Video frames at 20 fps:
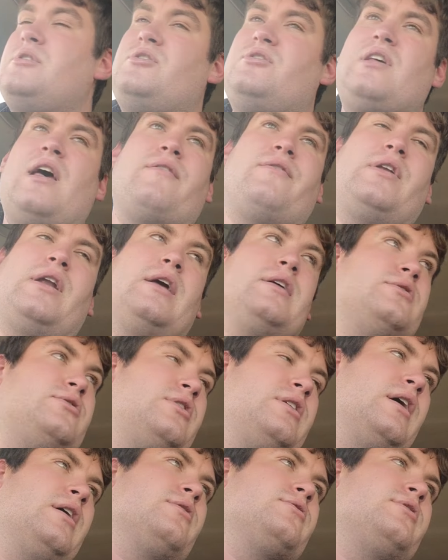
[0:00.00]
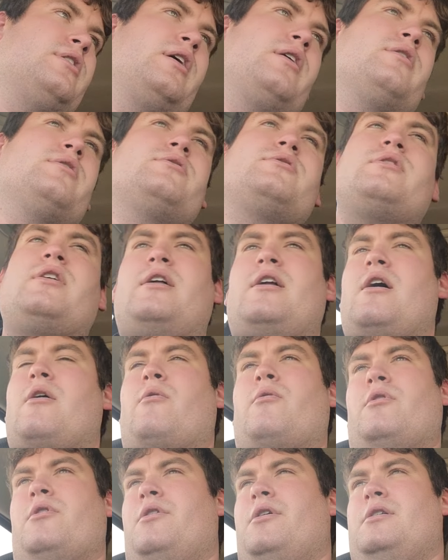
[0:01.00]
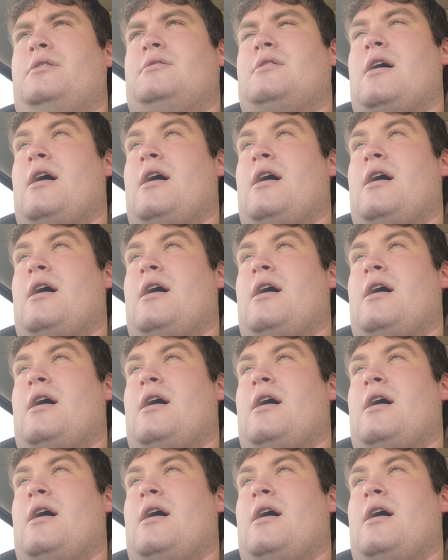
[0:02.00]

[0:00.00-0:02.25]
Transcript: 7 ACL tears, and I really